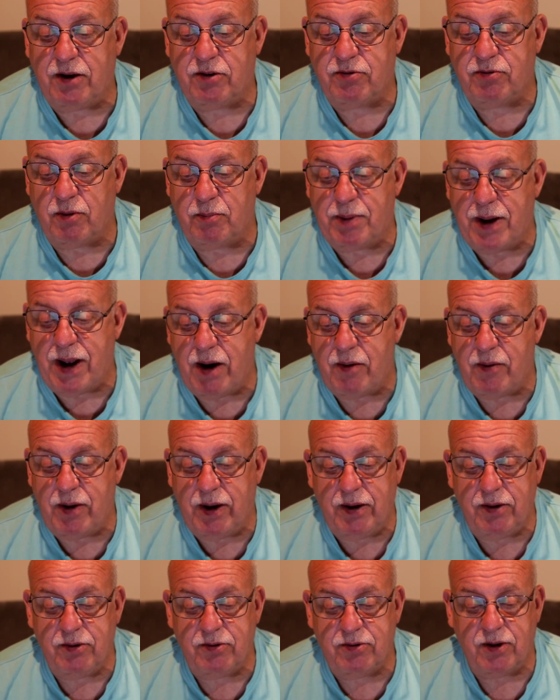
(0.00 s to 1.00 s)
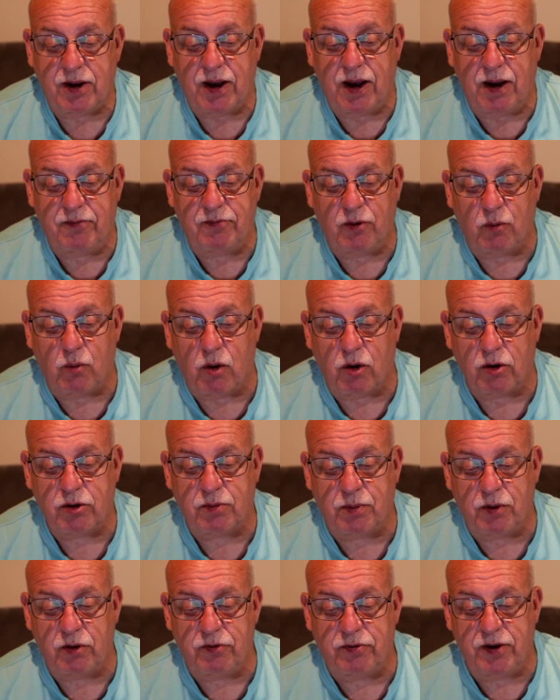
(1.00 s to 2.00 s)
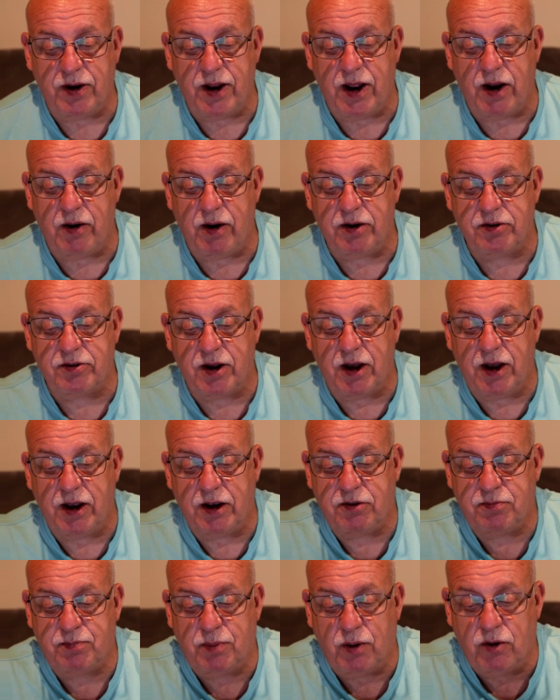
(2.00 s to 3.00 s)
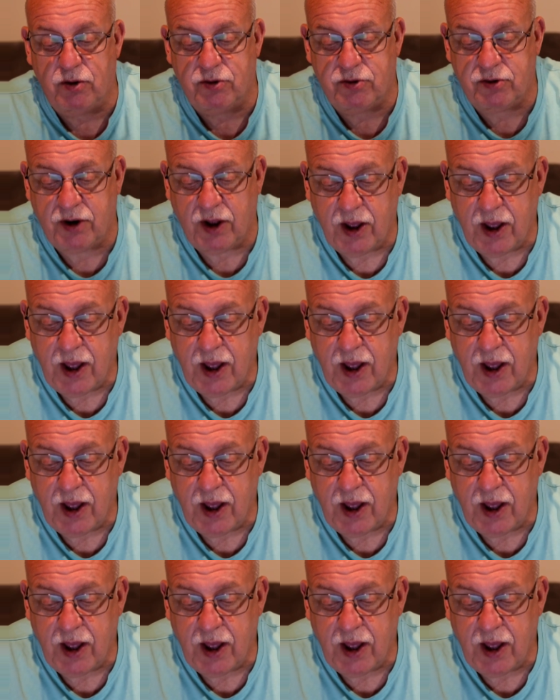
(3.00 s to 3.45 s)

for bearings and for waterproofing areas that are exposed